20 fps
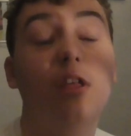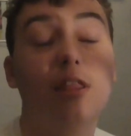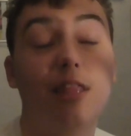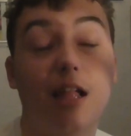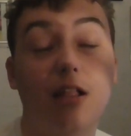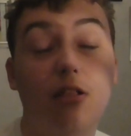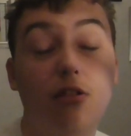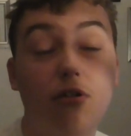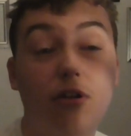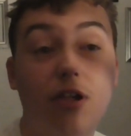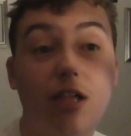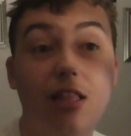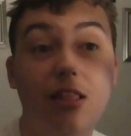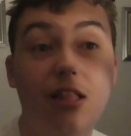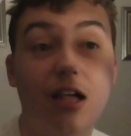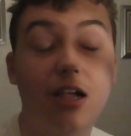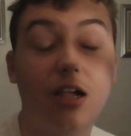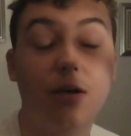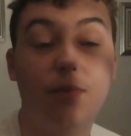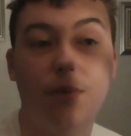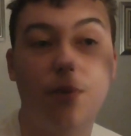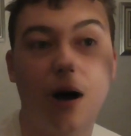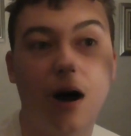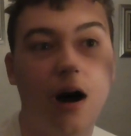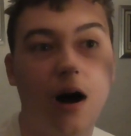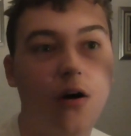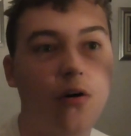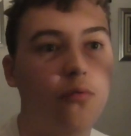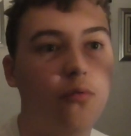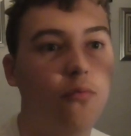They're looking like a
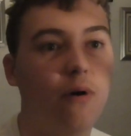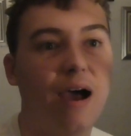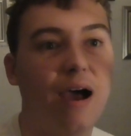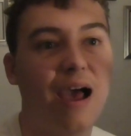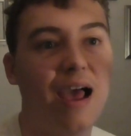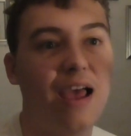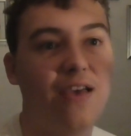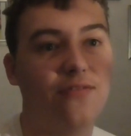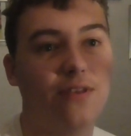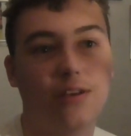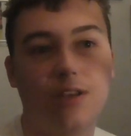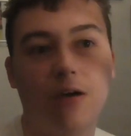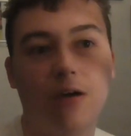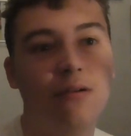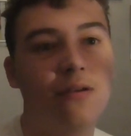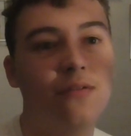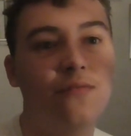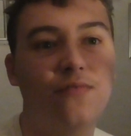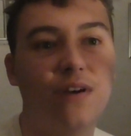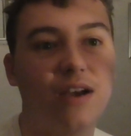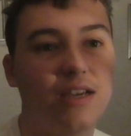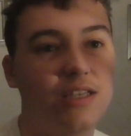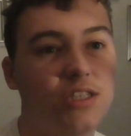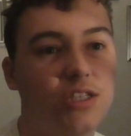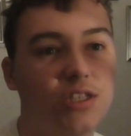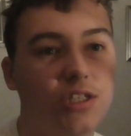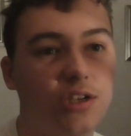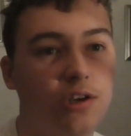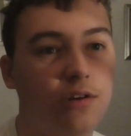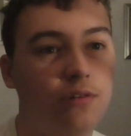park where if they don't
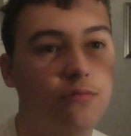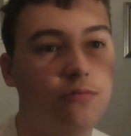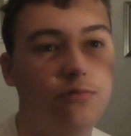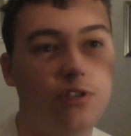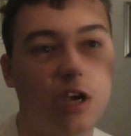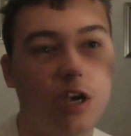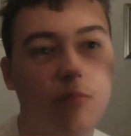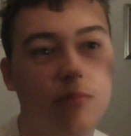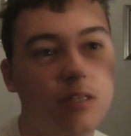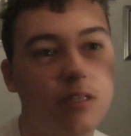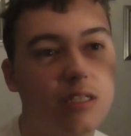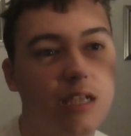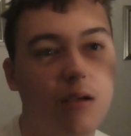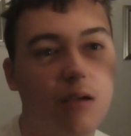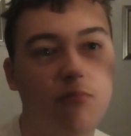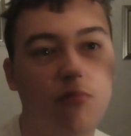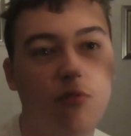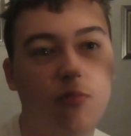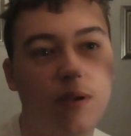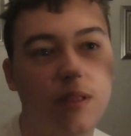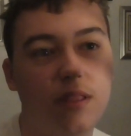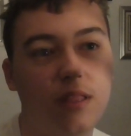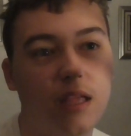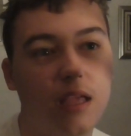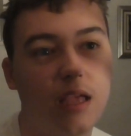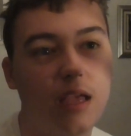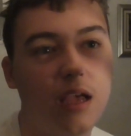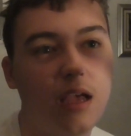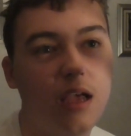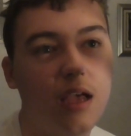invest soon, Thomas Land will be
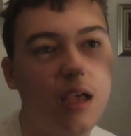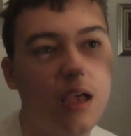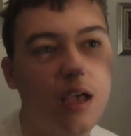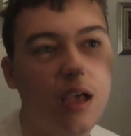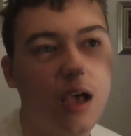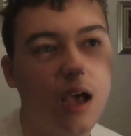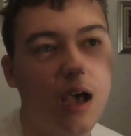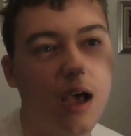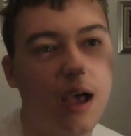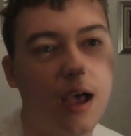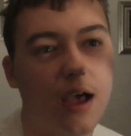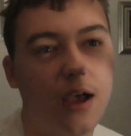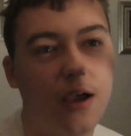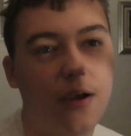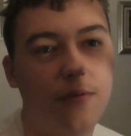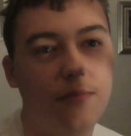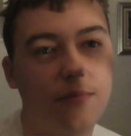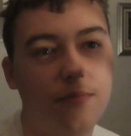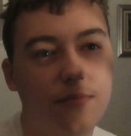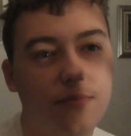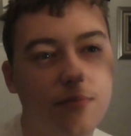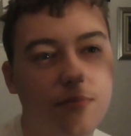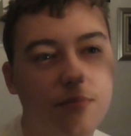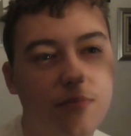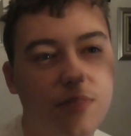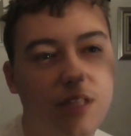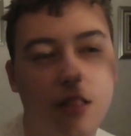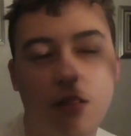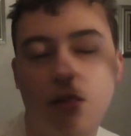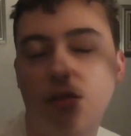the um,
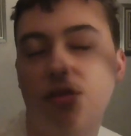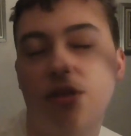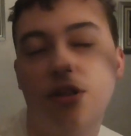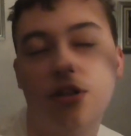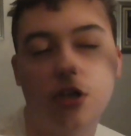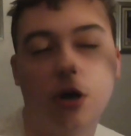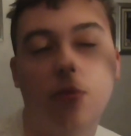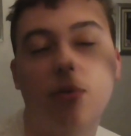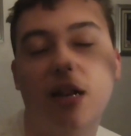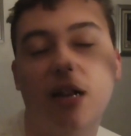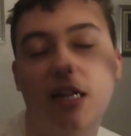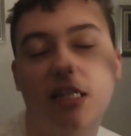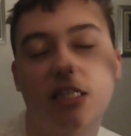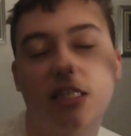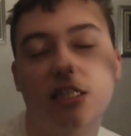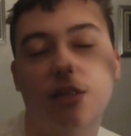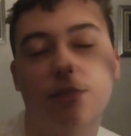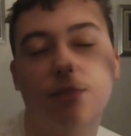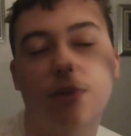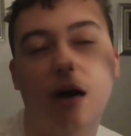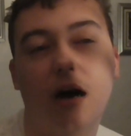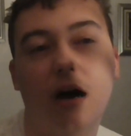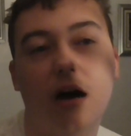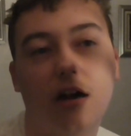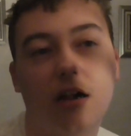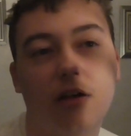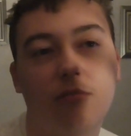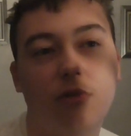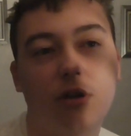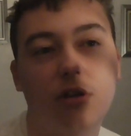the only thing dominating the
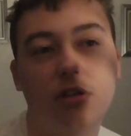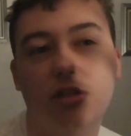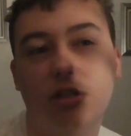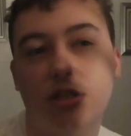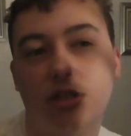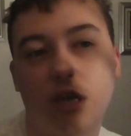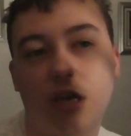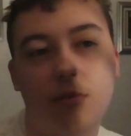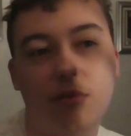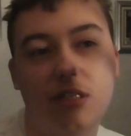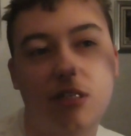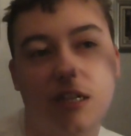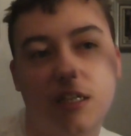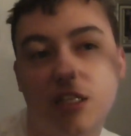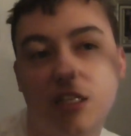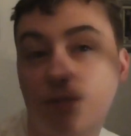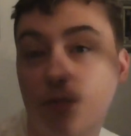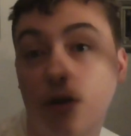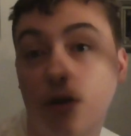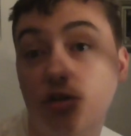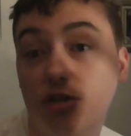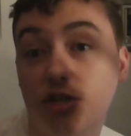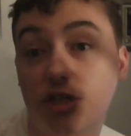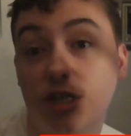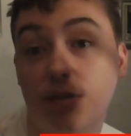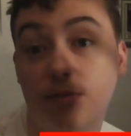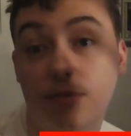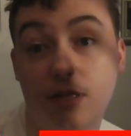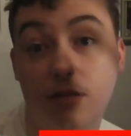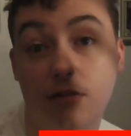park. And once the Thomas Land
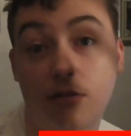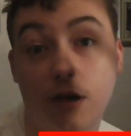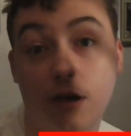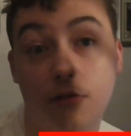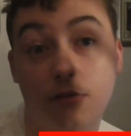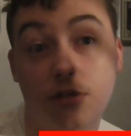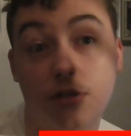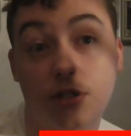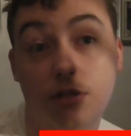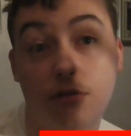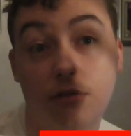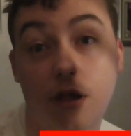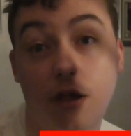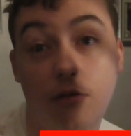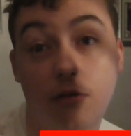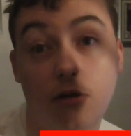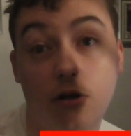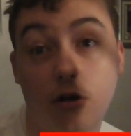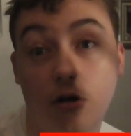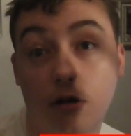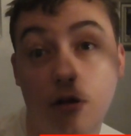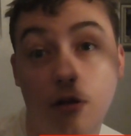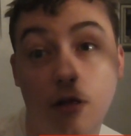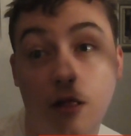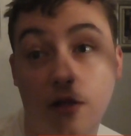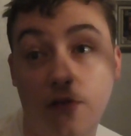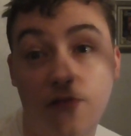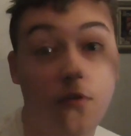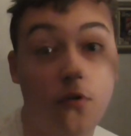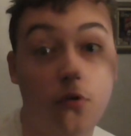sponsorship deal goes uh,
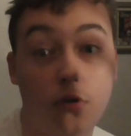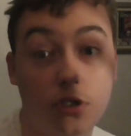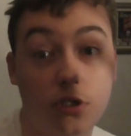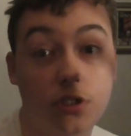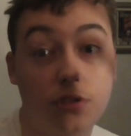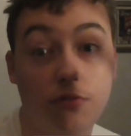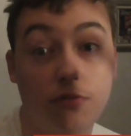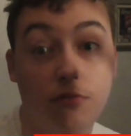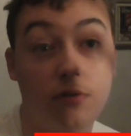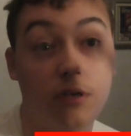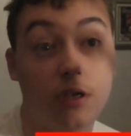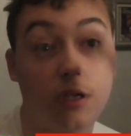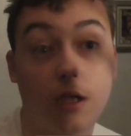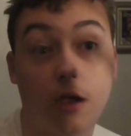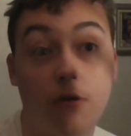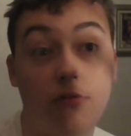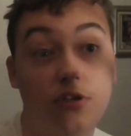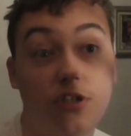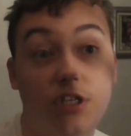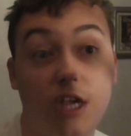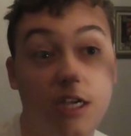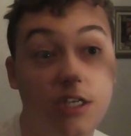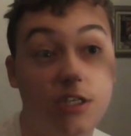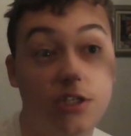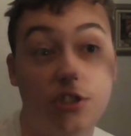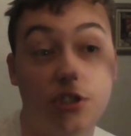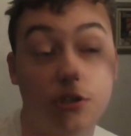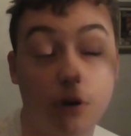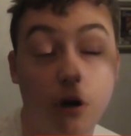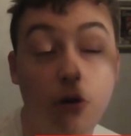uh falls through and
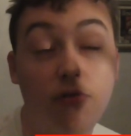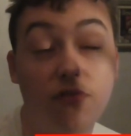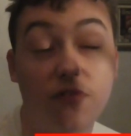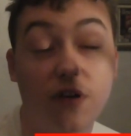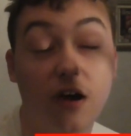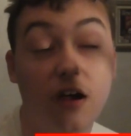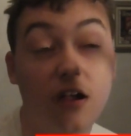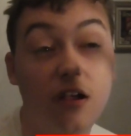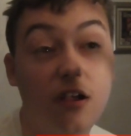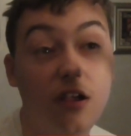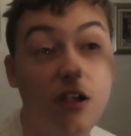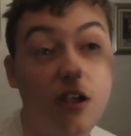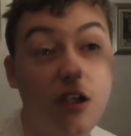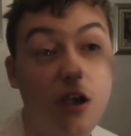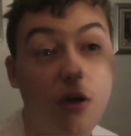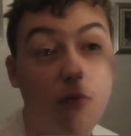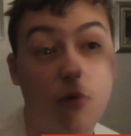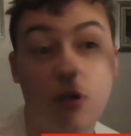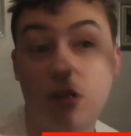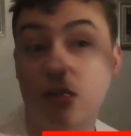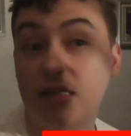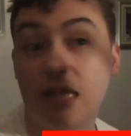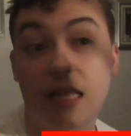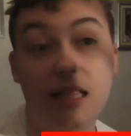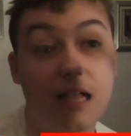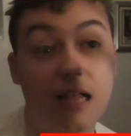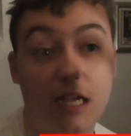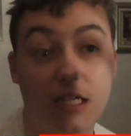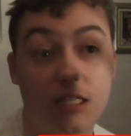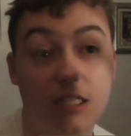negotiations are over, once
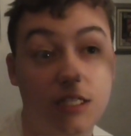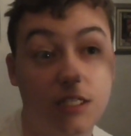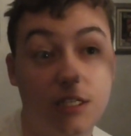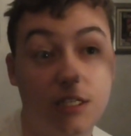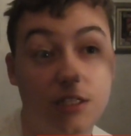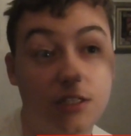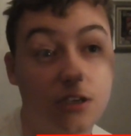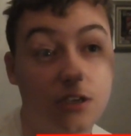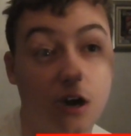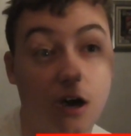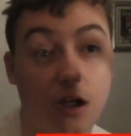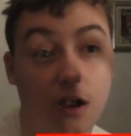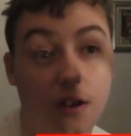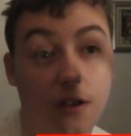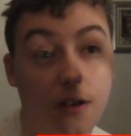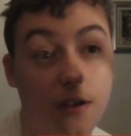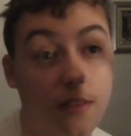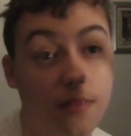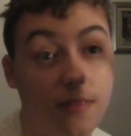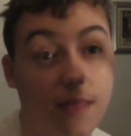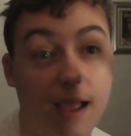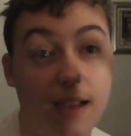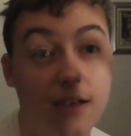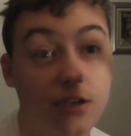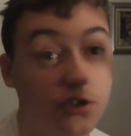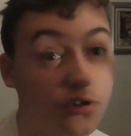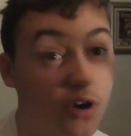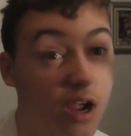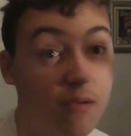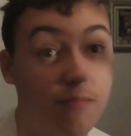that licensing's gone,
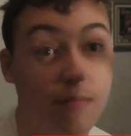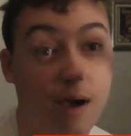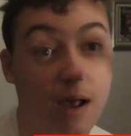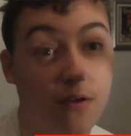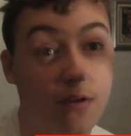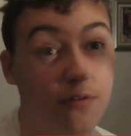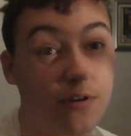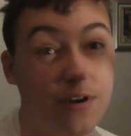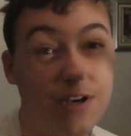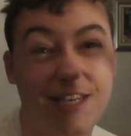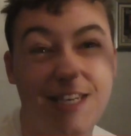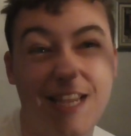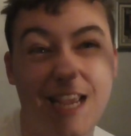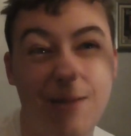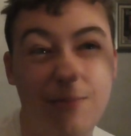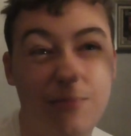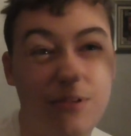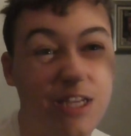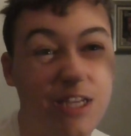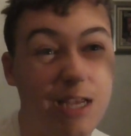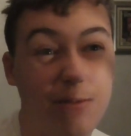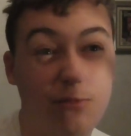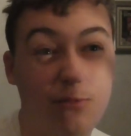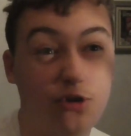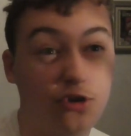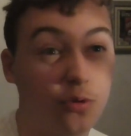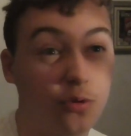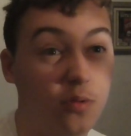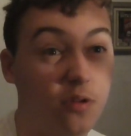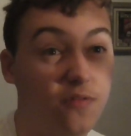then Drayton Manor are in deep, deep
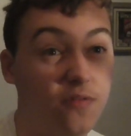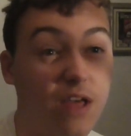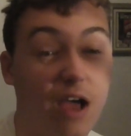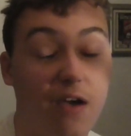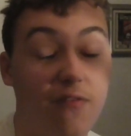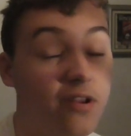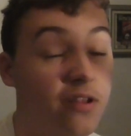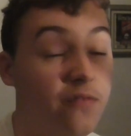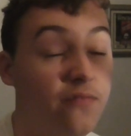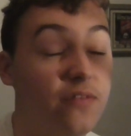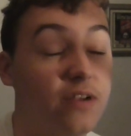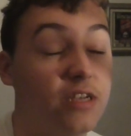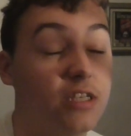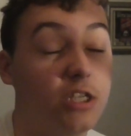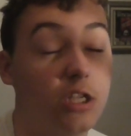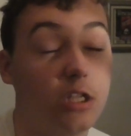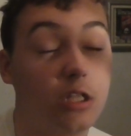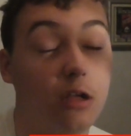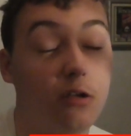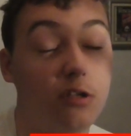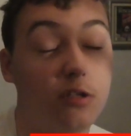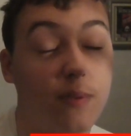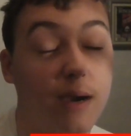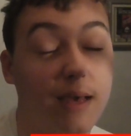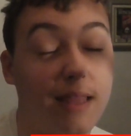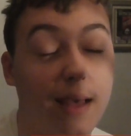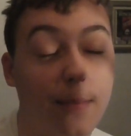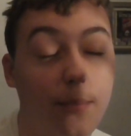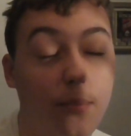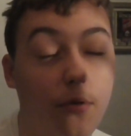trouble if they haven't invested loads
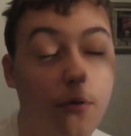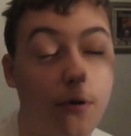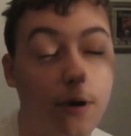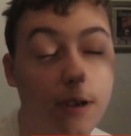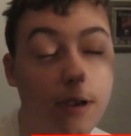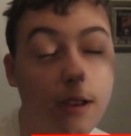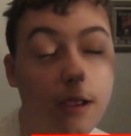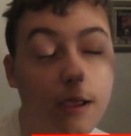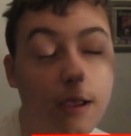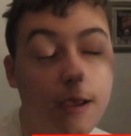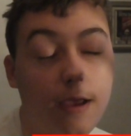by that point.